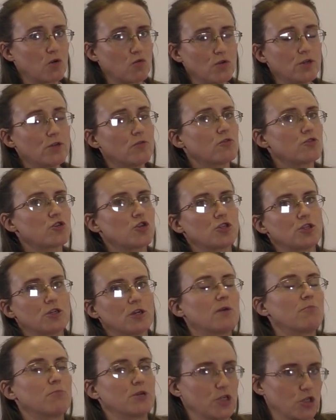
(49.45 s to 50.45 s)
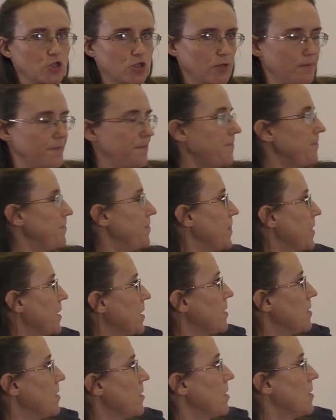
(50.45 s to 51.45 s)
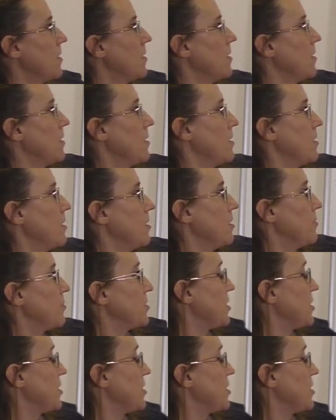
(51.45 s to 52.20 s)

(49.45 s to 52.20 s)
Why unusual? Because